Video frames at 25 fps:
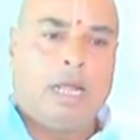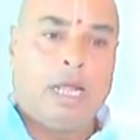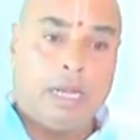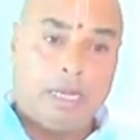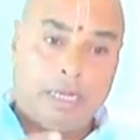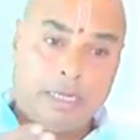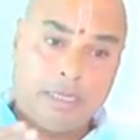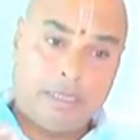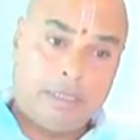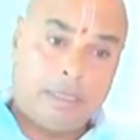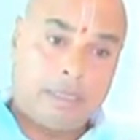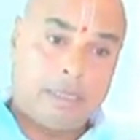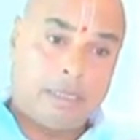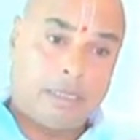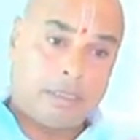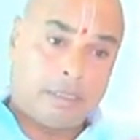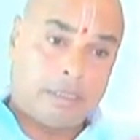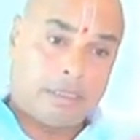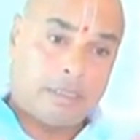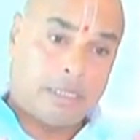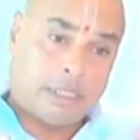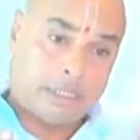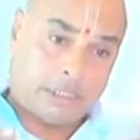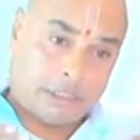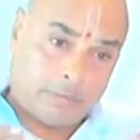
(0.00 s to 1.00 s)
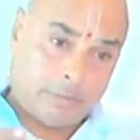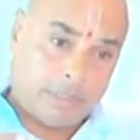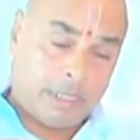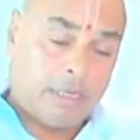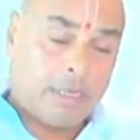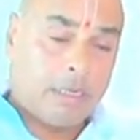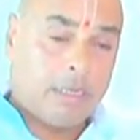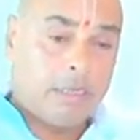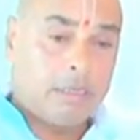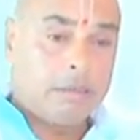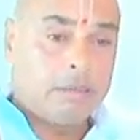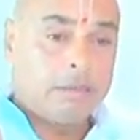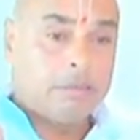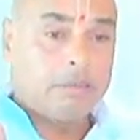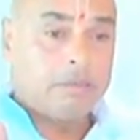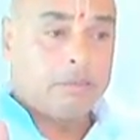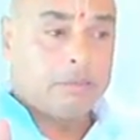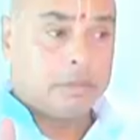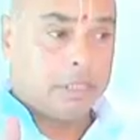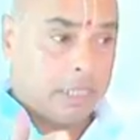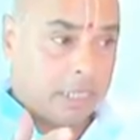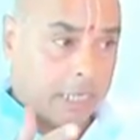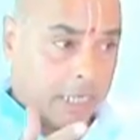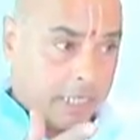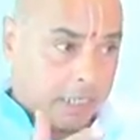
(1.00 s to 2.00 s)
and as well
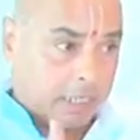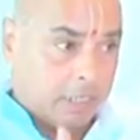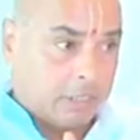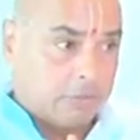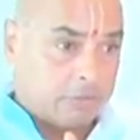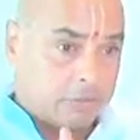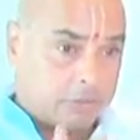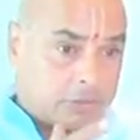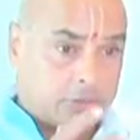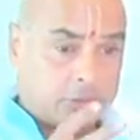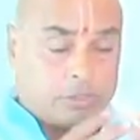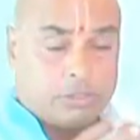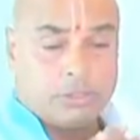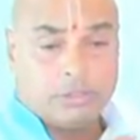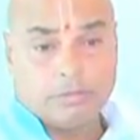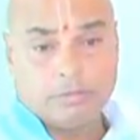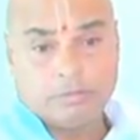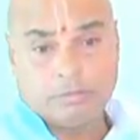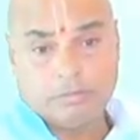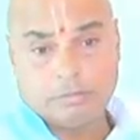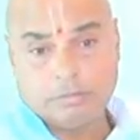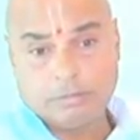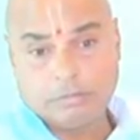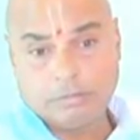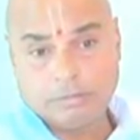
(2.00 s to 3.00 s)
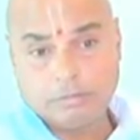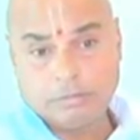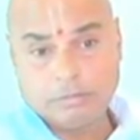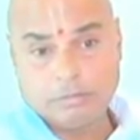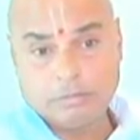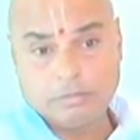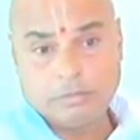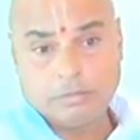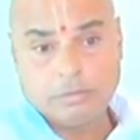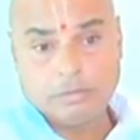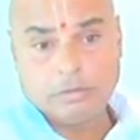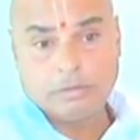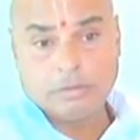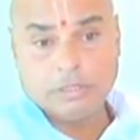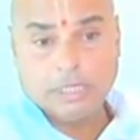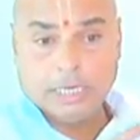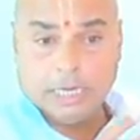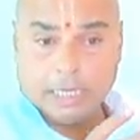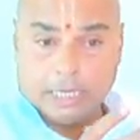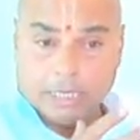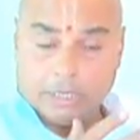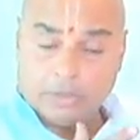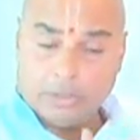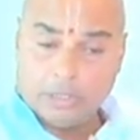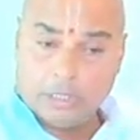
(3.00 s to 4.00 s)
the negatives, the
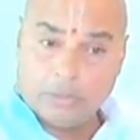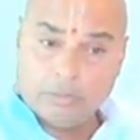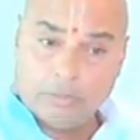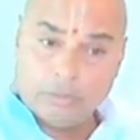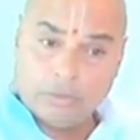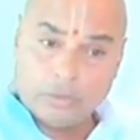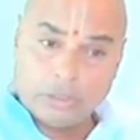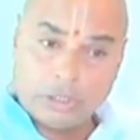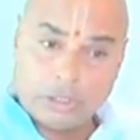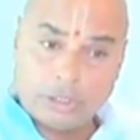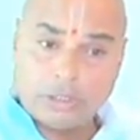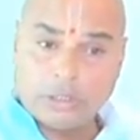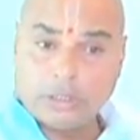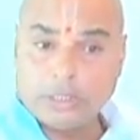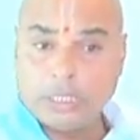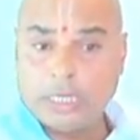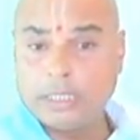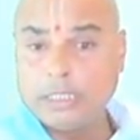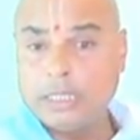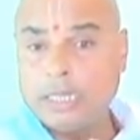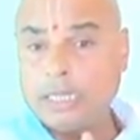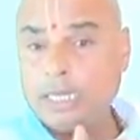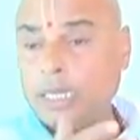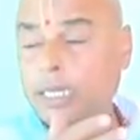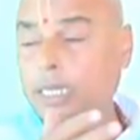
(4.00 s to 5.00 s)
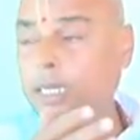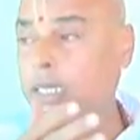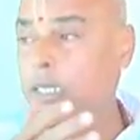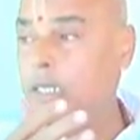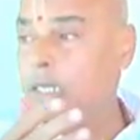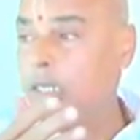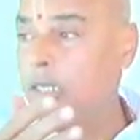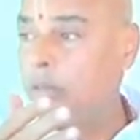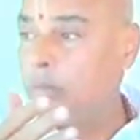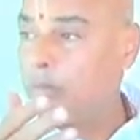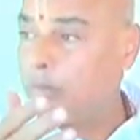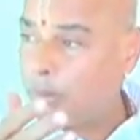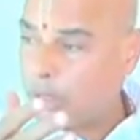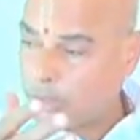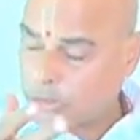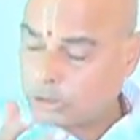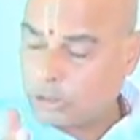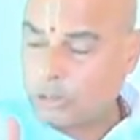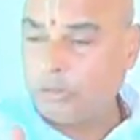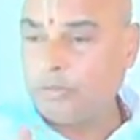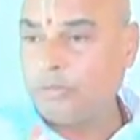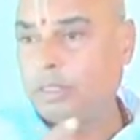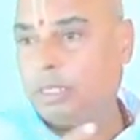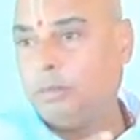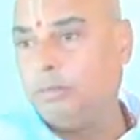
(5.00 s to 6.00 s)
negative emotions and the
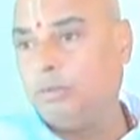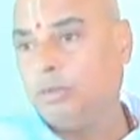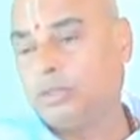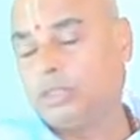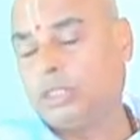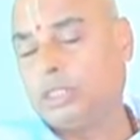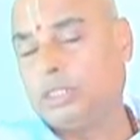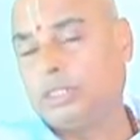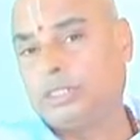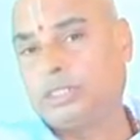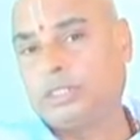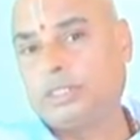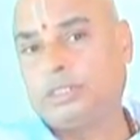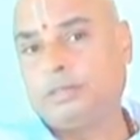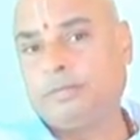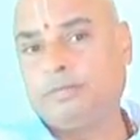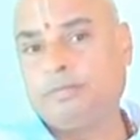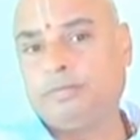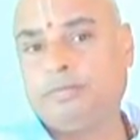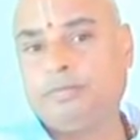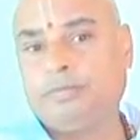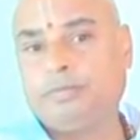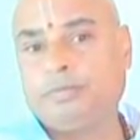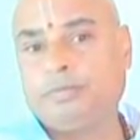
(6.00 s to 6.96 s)
positive emotions.